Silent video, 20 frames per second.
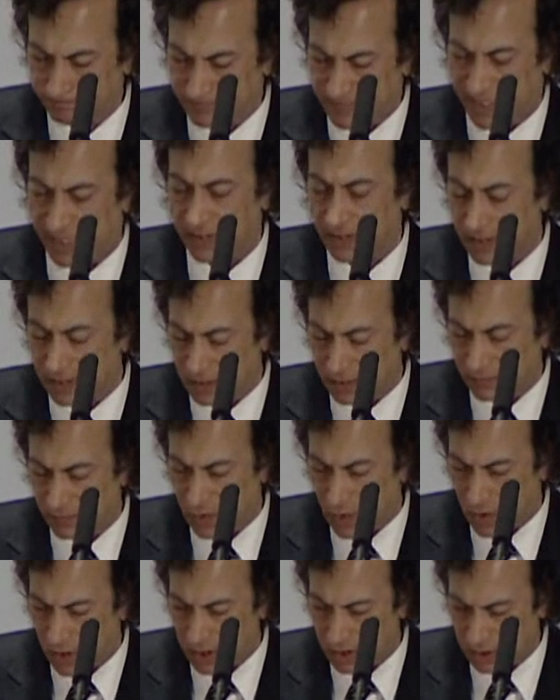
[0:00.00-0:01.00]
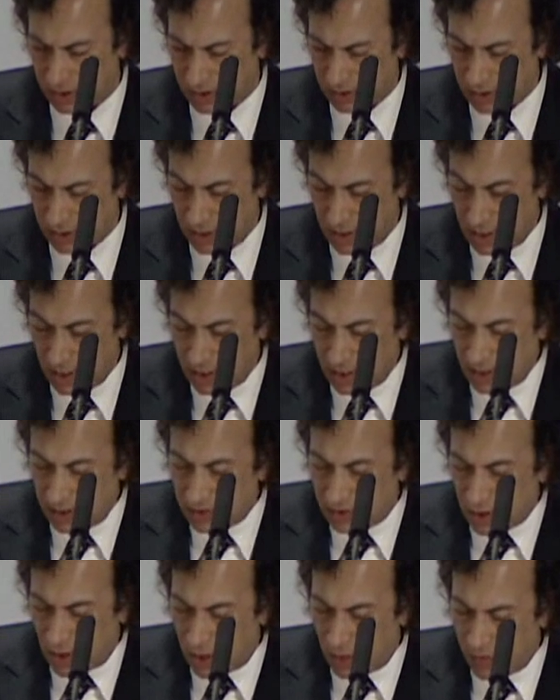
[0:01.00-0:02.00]
England, of course.
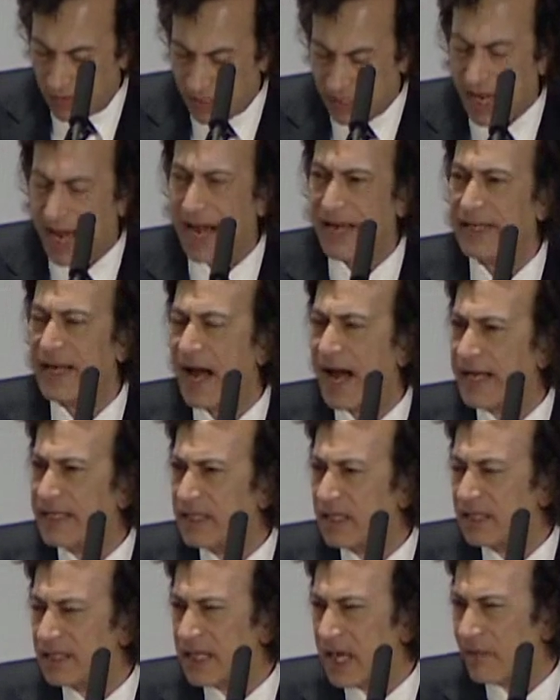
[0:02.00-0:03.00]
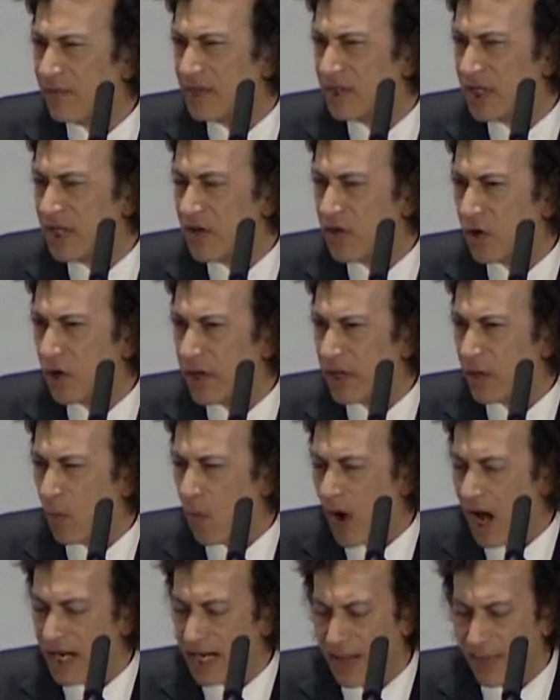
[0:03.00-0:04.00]
So the guy dies in
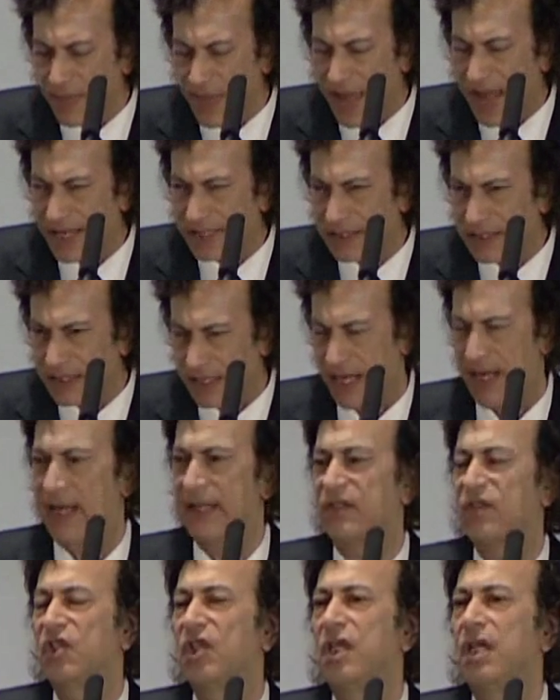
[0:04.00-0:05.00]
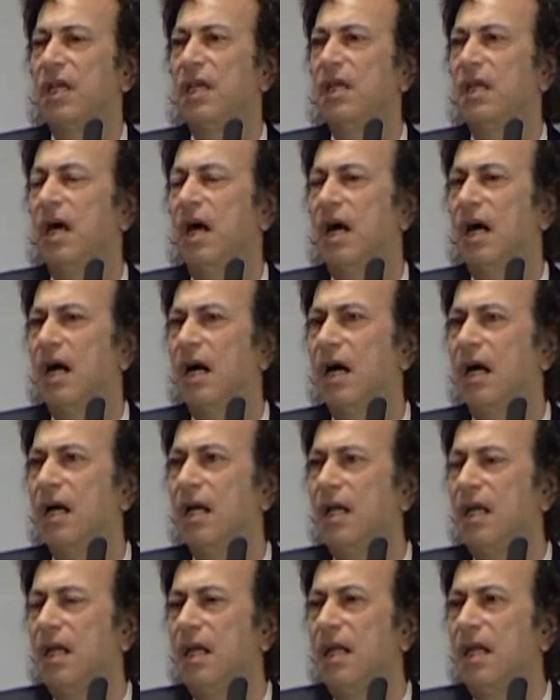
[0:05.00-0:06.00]
1731, and that's it.
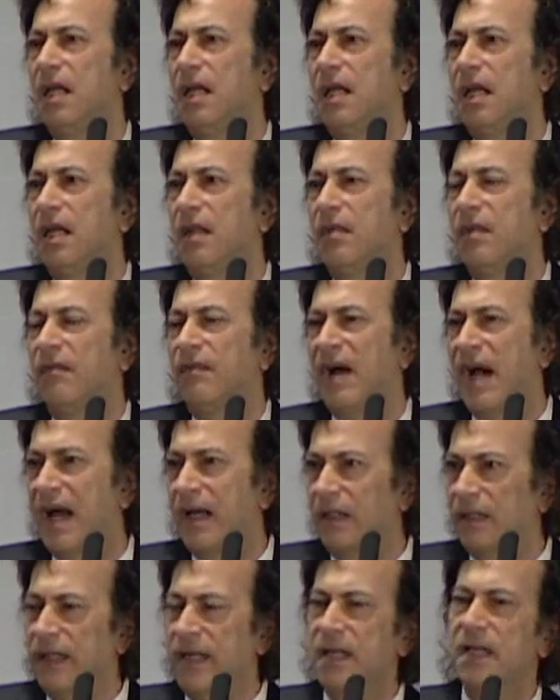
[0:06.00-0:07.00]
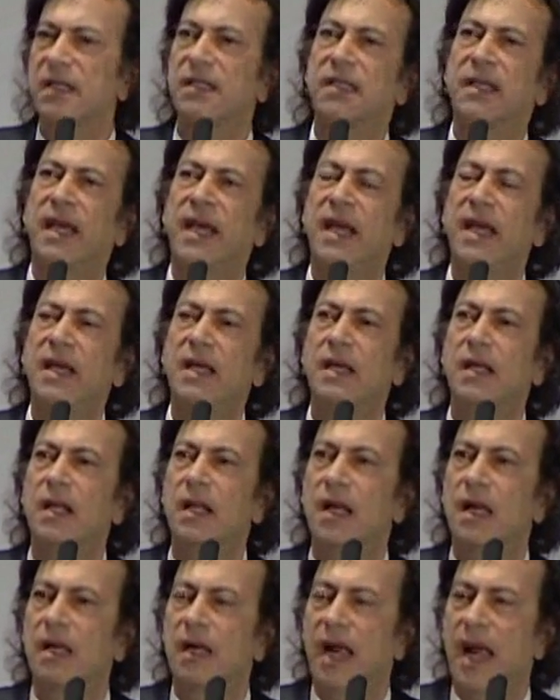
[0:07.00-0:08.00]
The violin is
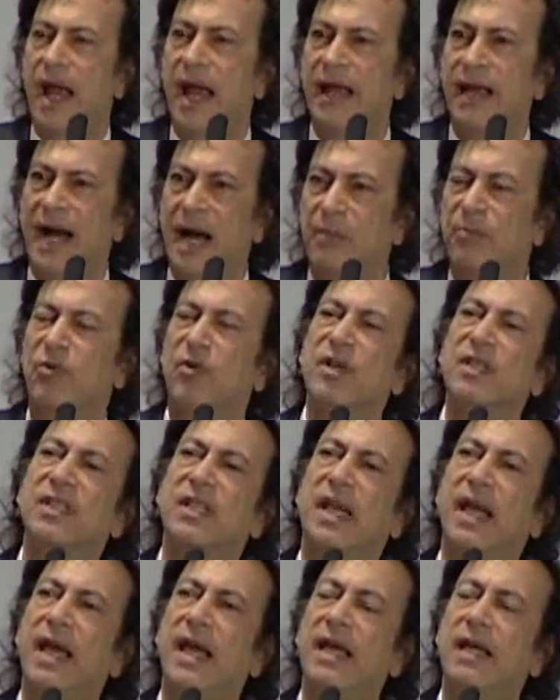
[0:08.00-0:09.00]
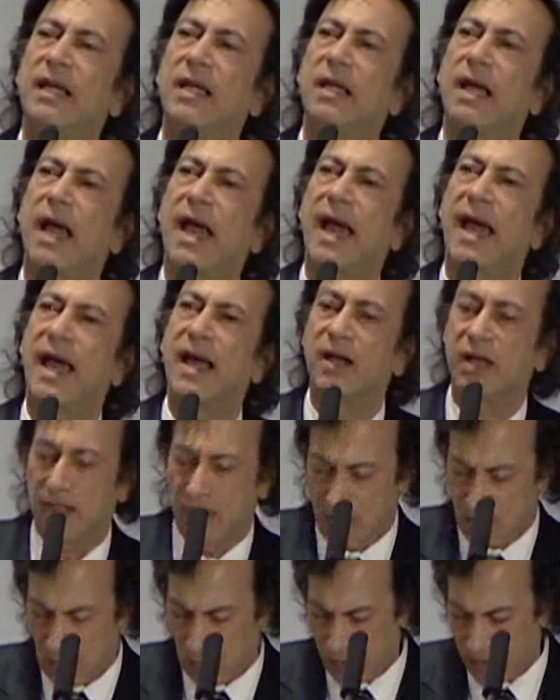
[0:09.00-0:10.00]
king, and opera is king, and
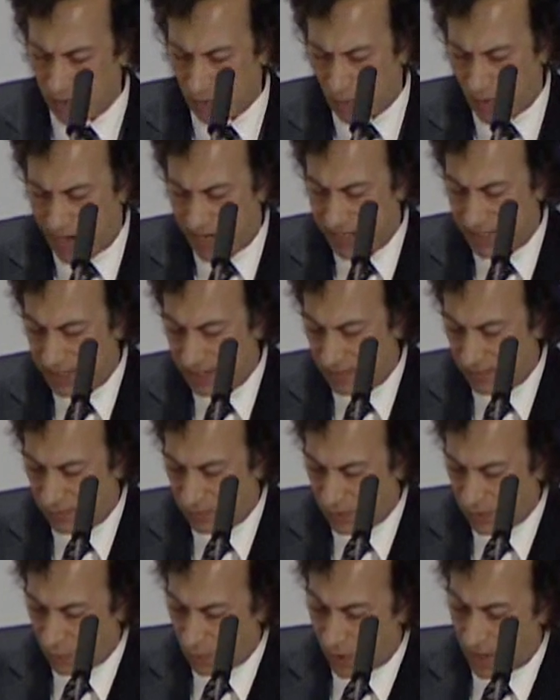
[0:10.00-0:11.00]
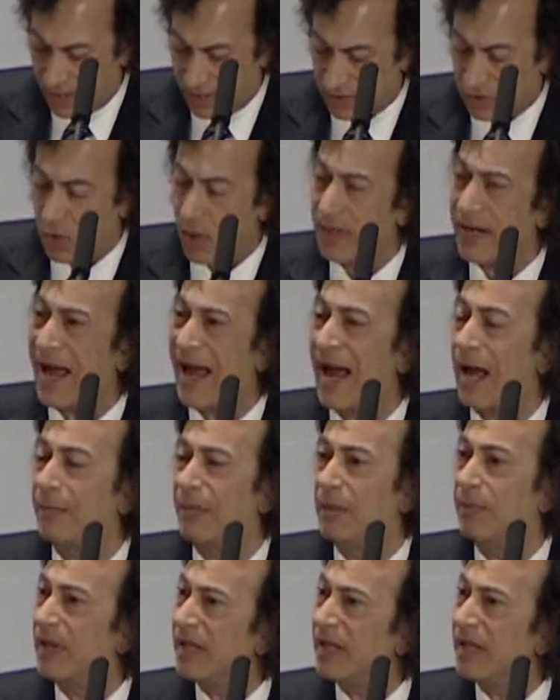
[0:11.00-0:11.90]
we're waiting for what is going to happen.